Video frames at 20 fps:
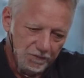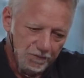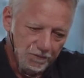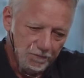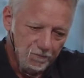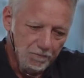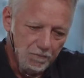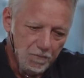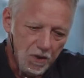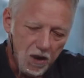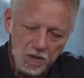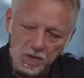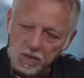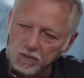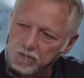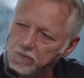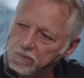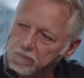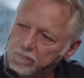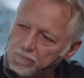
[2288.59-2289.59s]

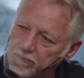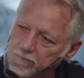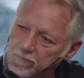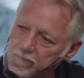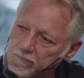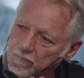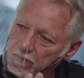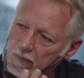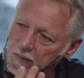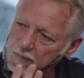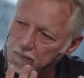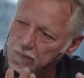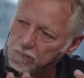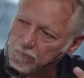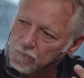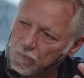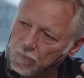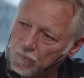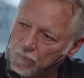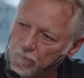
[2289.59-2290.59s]

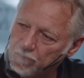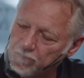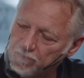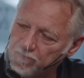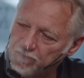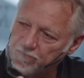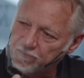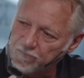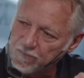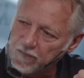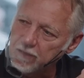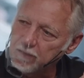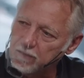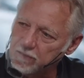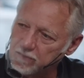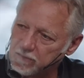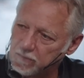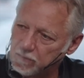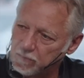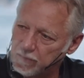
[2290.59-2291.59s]
monochrome feel
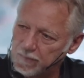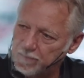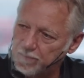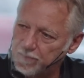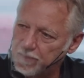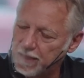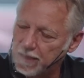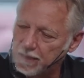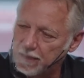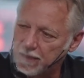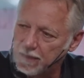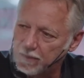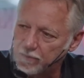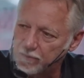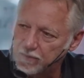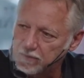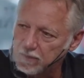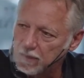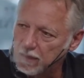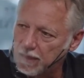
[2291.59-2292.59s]
to it that I
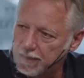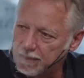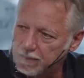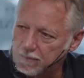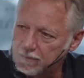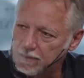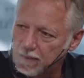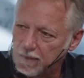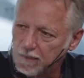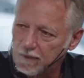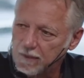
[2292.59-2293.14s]
always liked.